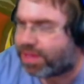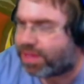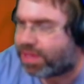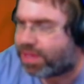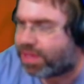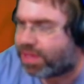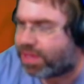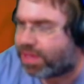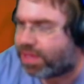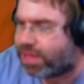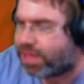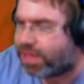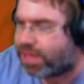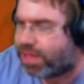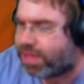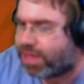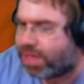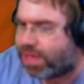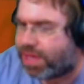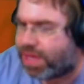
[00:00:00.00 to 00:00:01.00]

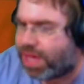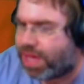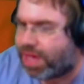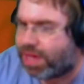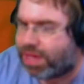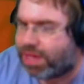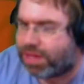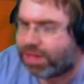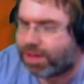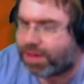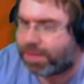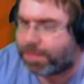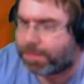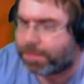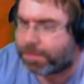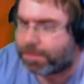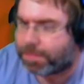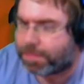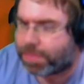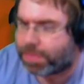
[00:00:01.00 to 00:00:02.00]

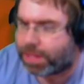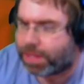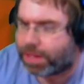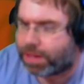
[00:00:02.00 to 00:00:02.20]
Nobody speaks.